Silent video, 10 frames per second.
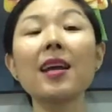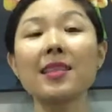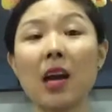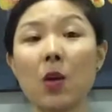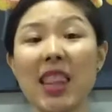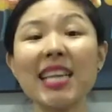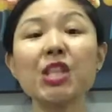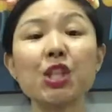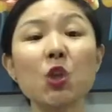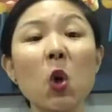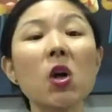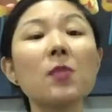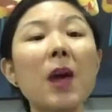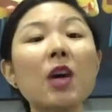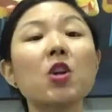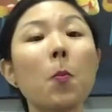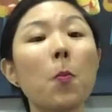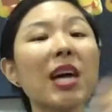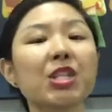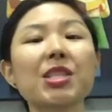Now let's talk about
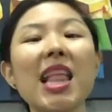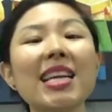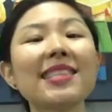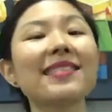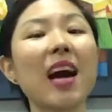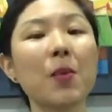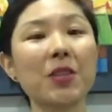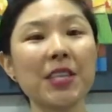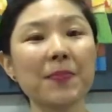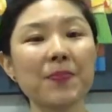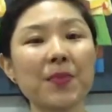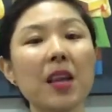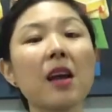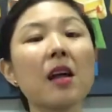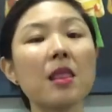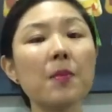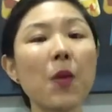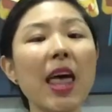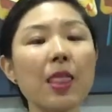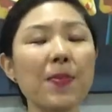bustline disharmony. The
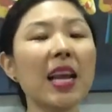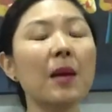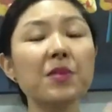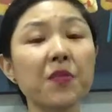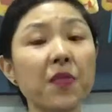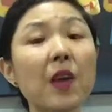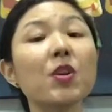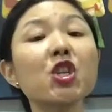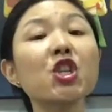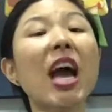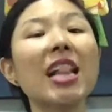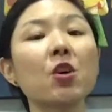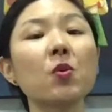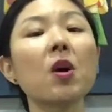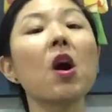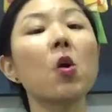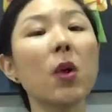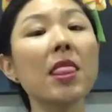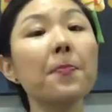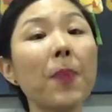breath becomes very shallow
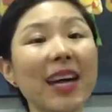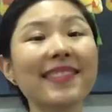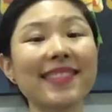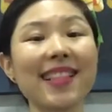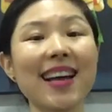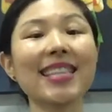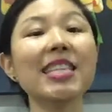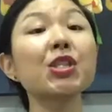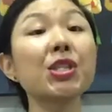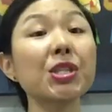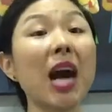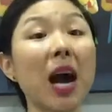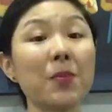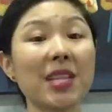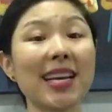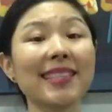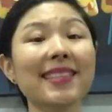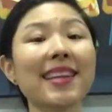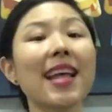when the bustline is disharmonized.